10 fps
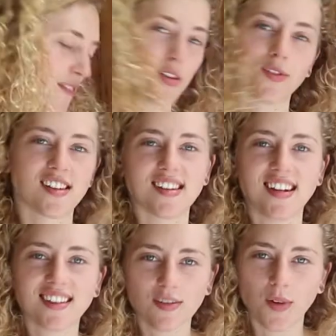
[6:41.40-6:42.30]
I feel
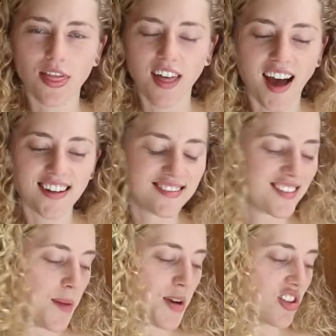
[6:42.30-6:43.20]
resonance with that
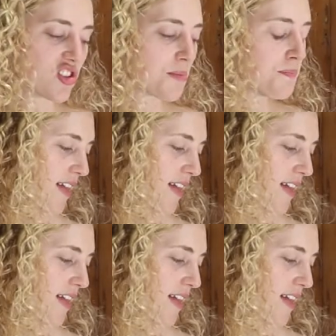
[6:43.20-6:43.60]
image.